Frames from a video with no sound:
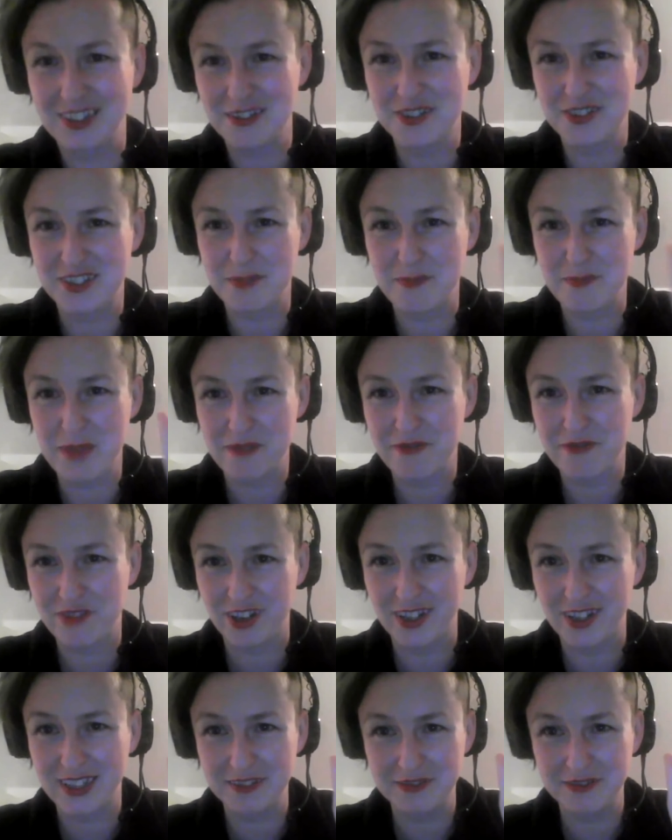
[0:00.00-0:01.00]
submit
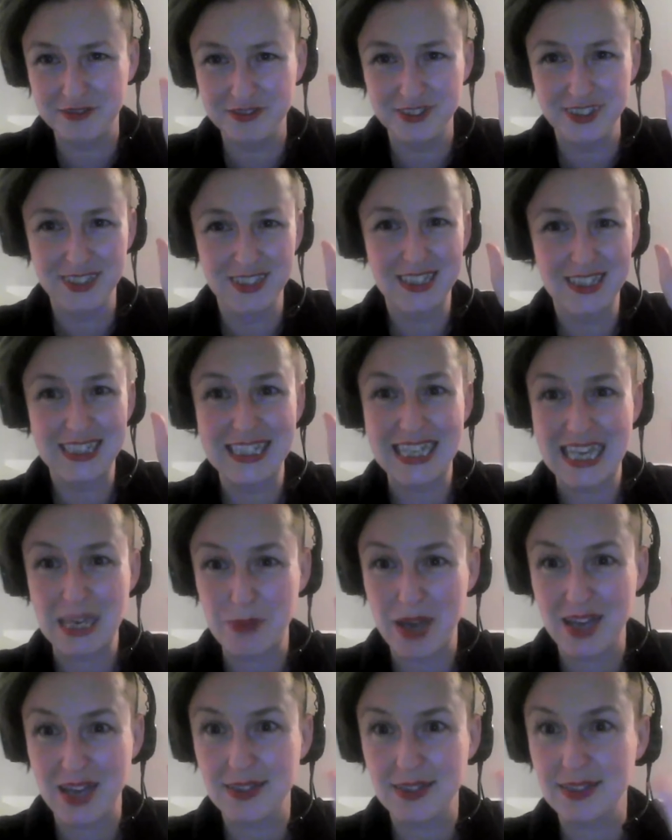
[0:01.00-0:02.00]
5,
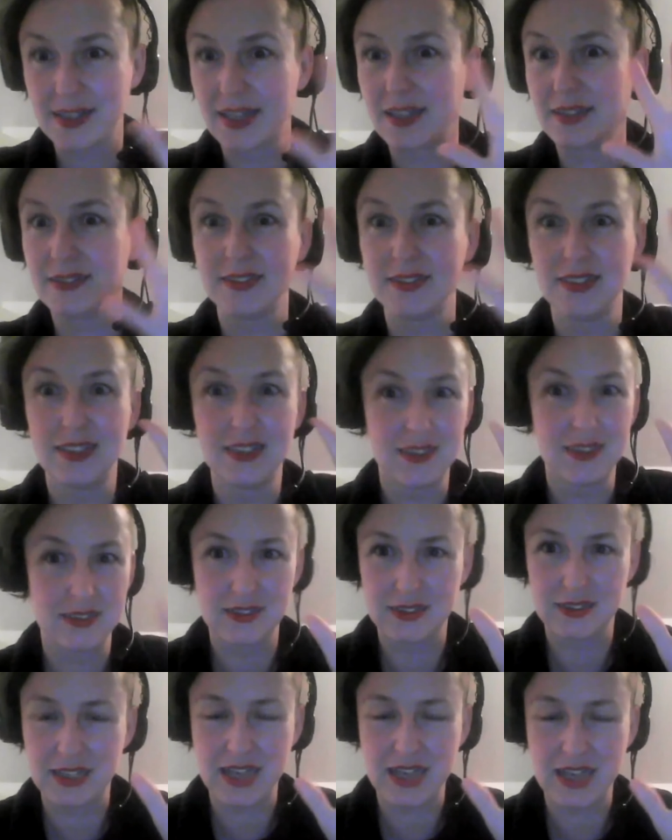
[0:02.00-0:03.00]
keep asking,
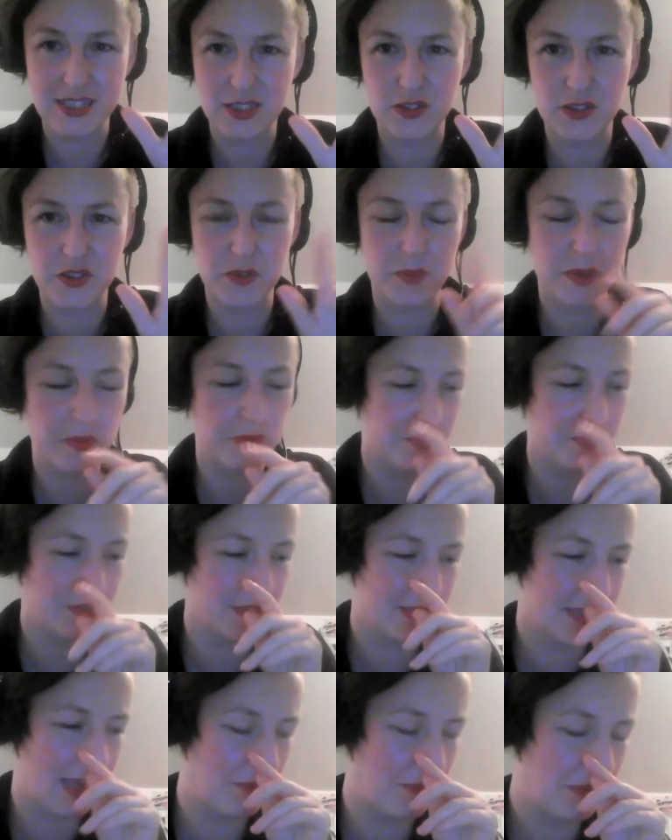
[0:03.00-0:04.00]
ask lots of people for the
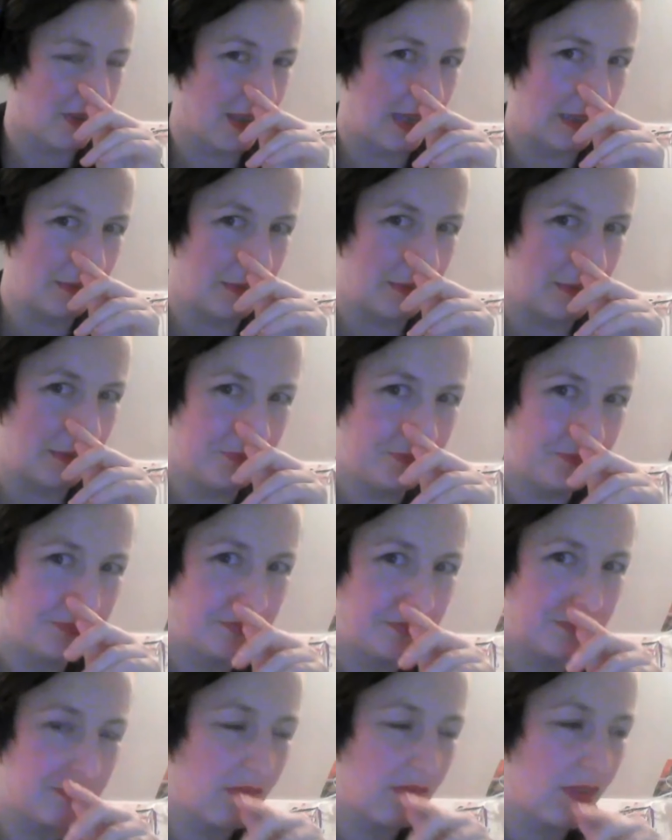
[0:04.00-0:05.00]
same thing.
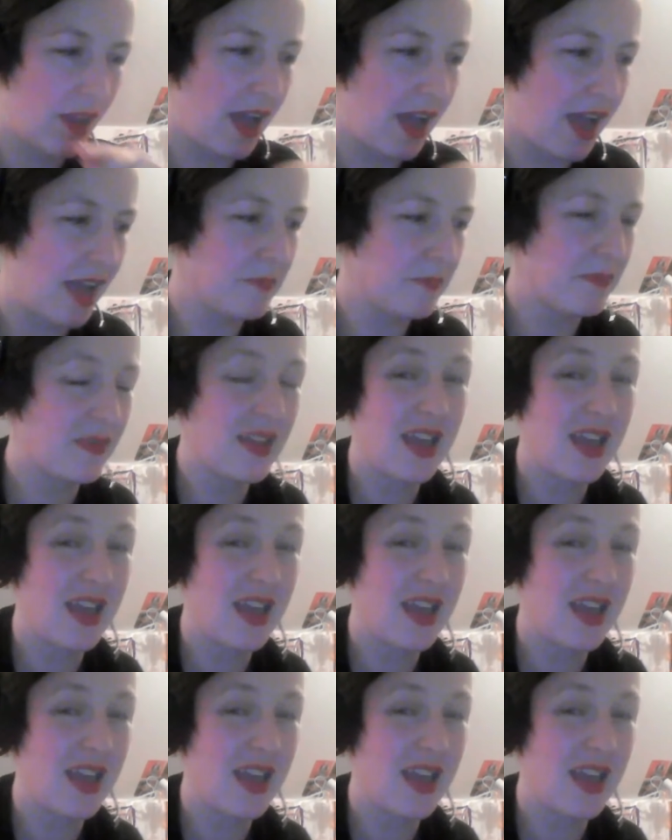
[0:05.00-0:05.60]
And